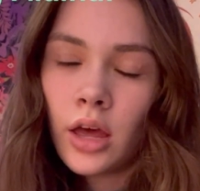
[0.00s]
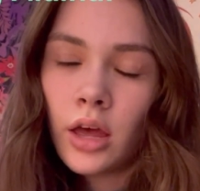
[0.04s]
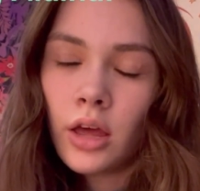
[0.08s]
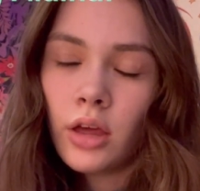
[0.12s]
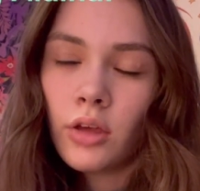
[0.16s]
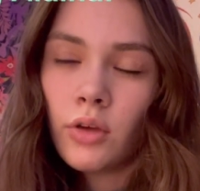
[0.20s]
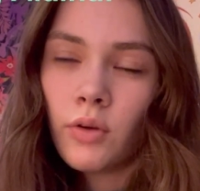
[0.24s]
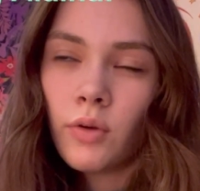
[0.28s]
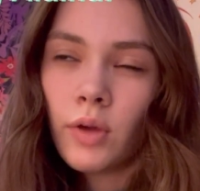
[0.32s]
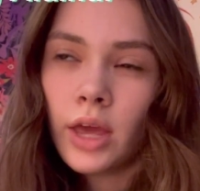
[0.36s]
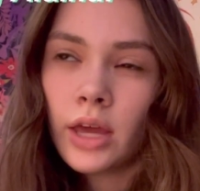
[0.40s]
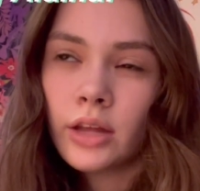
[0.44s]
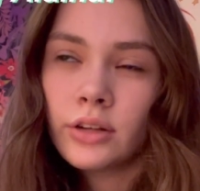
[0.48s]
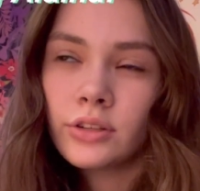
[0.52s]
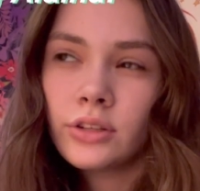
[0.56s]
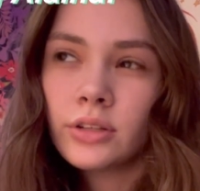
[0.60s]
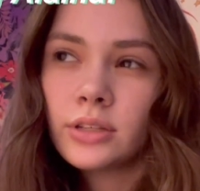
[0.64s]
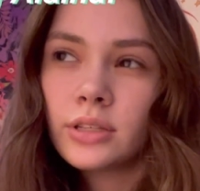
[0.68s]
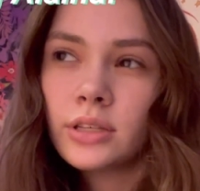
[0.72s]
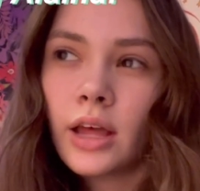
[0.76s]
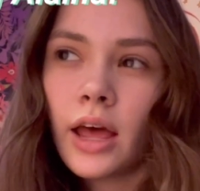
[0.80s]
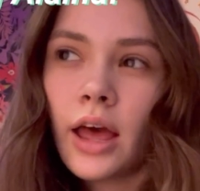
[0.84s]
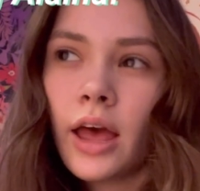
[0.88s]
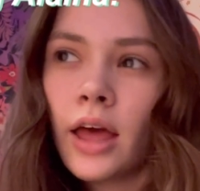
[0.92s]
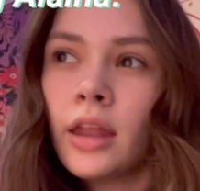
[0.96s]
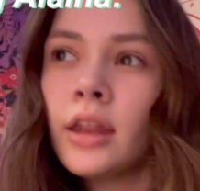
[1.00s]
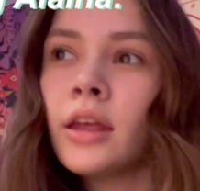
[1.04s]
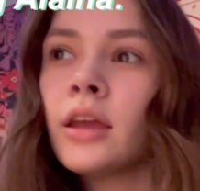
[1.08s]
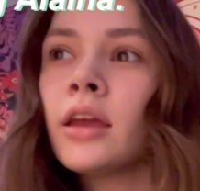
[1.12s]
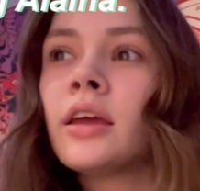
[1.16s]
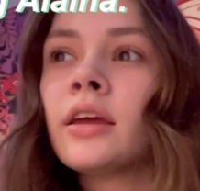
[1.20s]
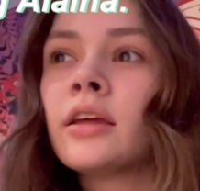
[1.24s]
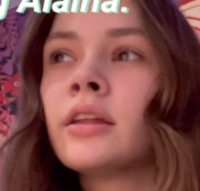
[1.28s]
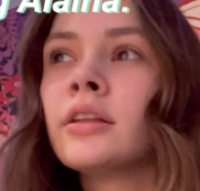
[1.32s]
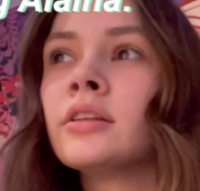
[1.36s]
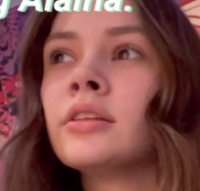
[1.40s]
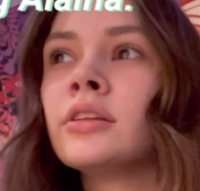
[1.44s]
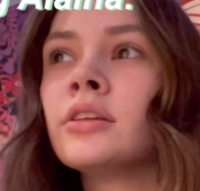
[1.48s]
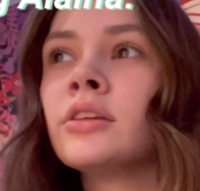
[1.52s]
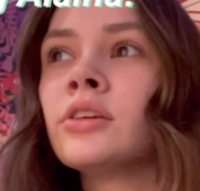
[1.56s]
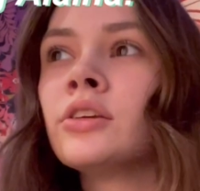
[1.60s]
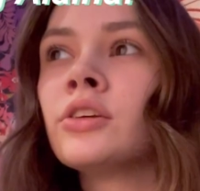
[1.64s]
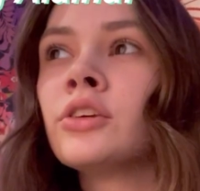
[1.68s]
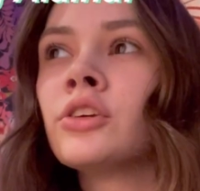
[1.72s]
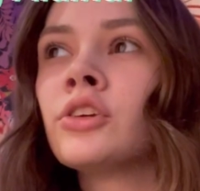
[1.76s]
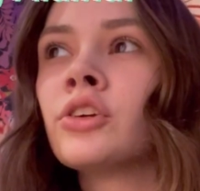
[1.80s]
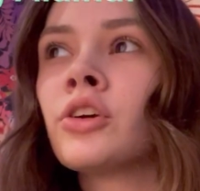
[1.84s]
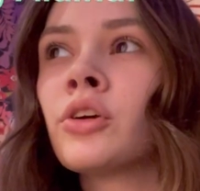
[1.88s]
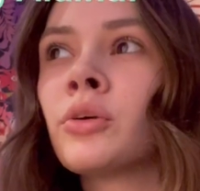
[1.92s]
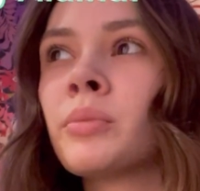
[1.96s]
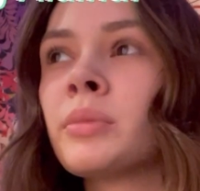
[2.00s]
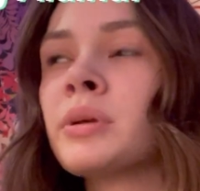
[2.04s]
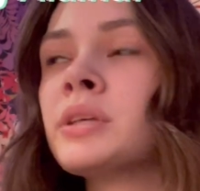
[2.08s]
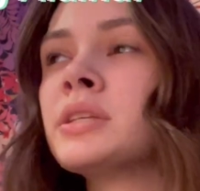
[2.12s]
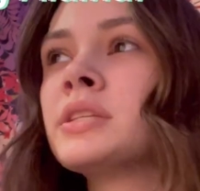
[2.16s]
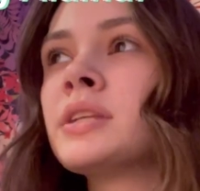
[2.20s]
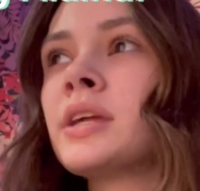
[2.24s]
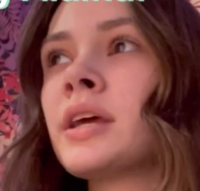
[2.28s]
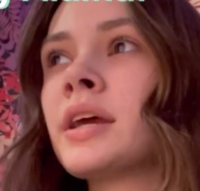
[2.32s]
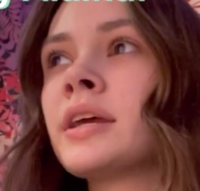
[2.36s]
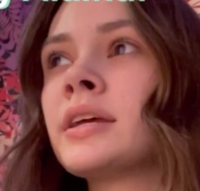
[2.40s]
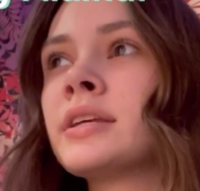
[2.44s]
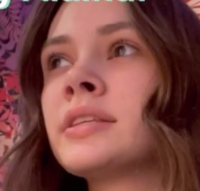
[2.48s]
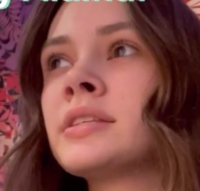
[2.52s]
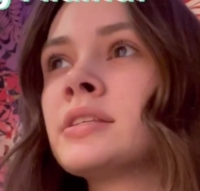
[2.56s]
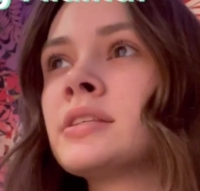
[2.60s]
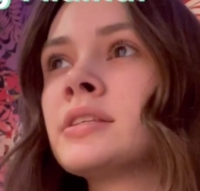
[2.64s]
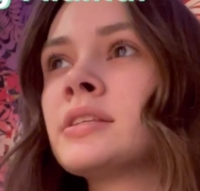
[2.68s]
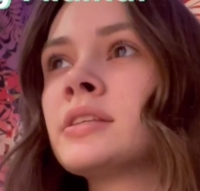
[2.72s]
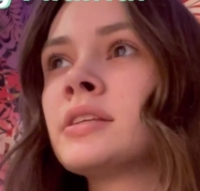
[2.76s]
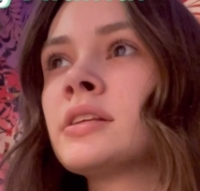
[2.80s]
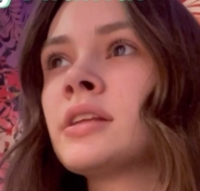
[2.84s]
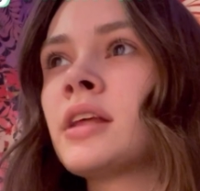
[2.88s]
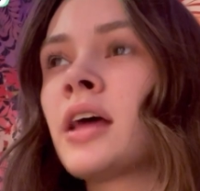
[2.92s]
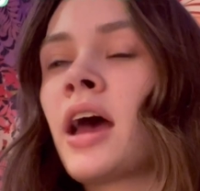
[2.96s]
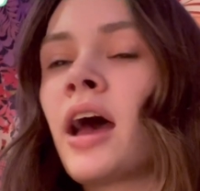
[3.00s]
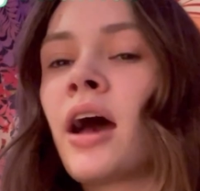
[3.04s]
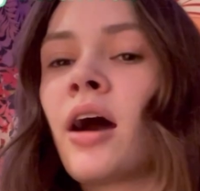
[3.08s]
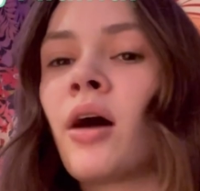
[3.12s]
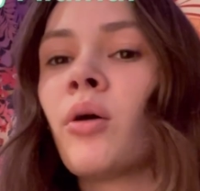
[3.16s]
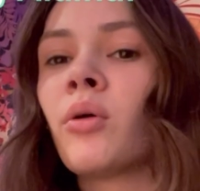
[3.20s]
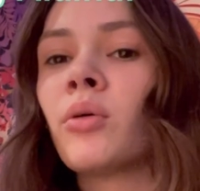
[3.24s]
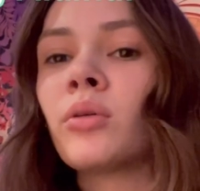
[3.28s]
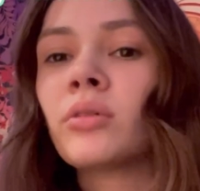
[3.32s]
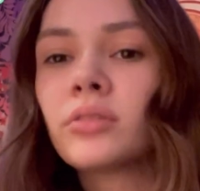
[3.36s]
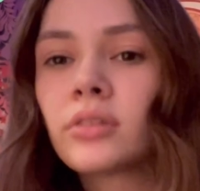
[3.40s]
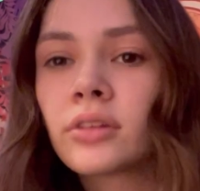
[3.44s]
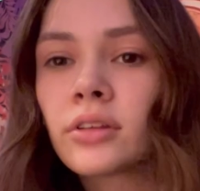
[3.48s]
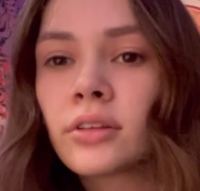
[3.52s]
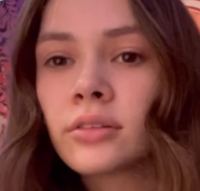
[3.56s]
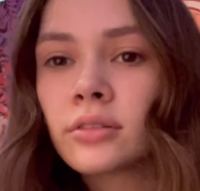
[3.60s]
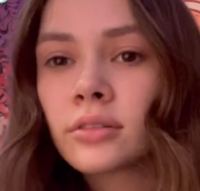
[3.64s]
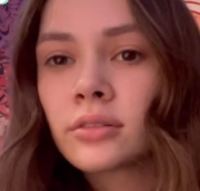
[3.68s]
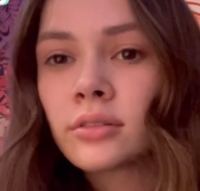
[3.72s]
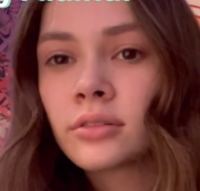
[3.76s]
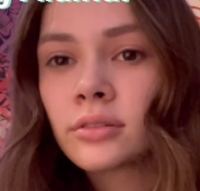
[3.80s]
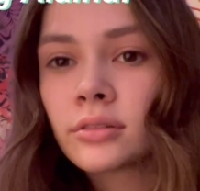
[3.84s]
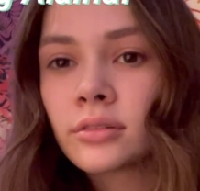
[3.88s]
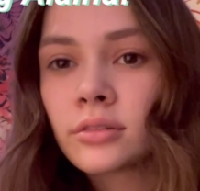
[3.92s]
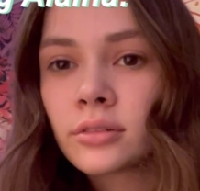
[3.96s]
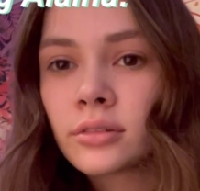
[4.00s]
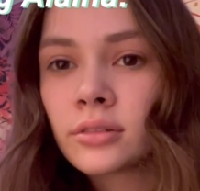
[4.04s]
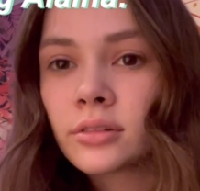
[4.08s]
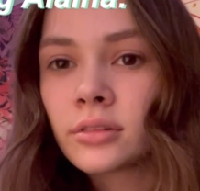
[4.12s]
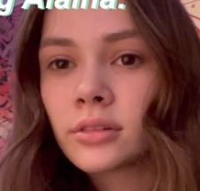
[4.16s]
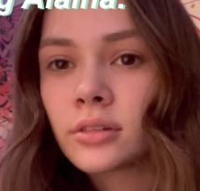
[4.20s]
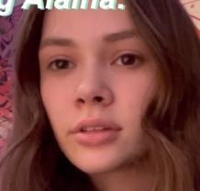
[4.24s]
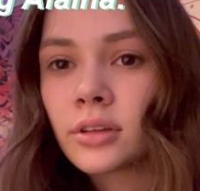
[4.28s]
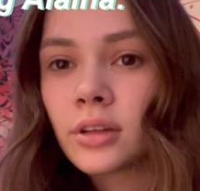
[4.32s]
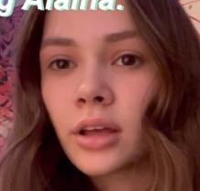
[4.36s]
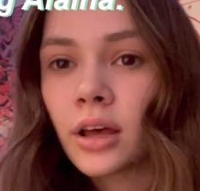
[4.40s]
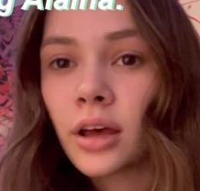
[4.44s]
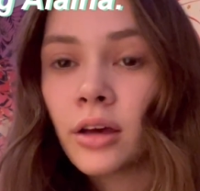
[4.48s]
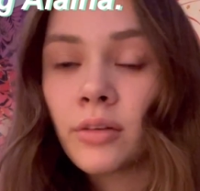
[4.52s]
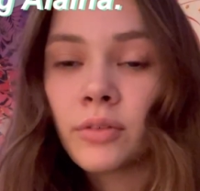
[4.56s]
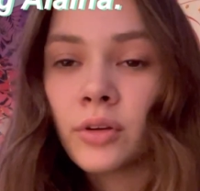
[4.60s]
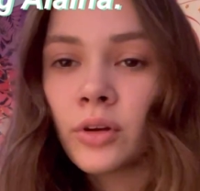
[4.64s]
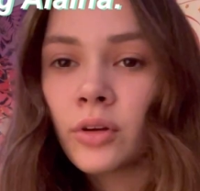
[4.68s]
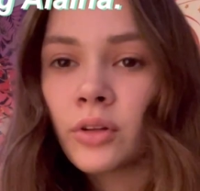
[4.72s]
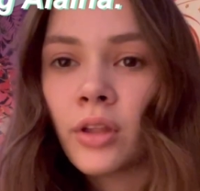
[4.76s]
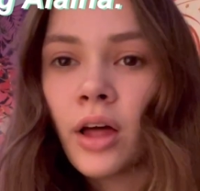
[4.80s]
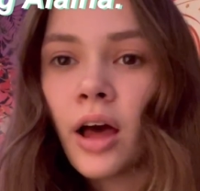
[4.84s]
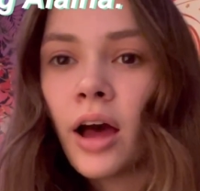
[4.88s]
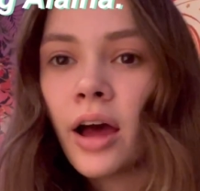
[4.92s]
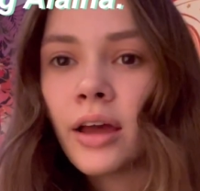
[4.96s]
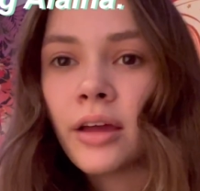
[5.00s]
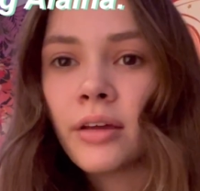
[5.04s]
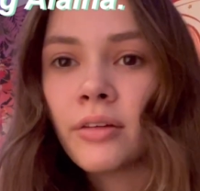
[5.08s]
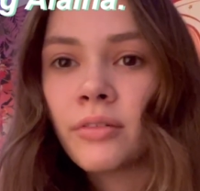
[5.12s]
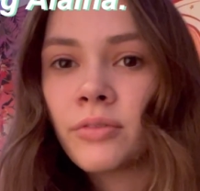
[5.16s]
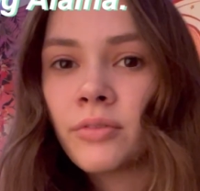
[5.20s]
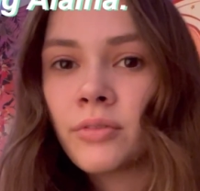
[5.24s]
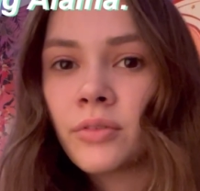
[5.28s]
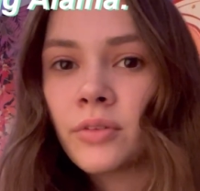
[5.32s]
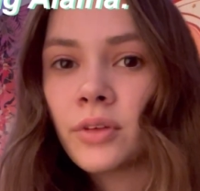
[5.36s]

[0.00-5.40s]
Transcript: You can't just edit your mistakes out of your life.